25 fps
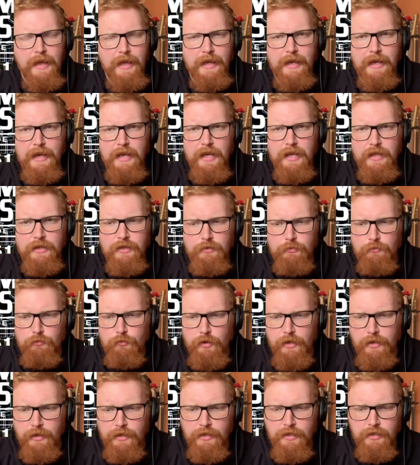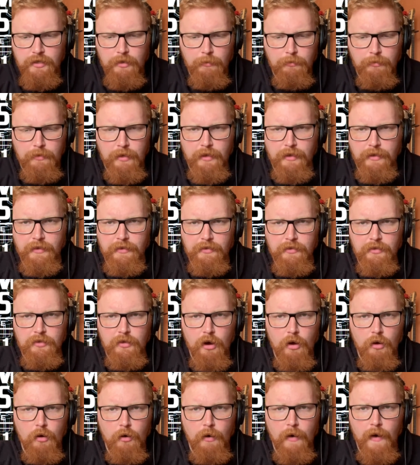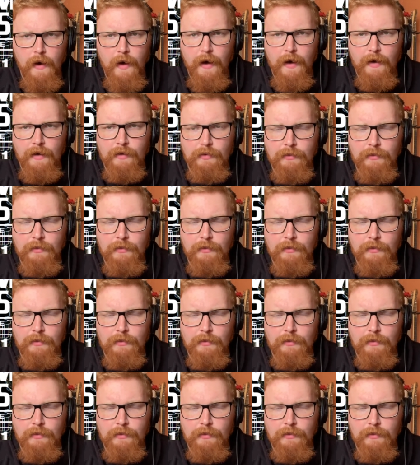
it's really something. So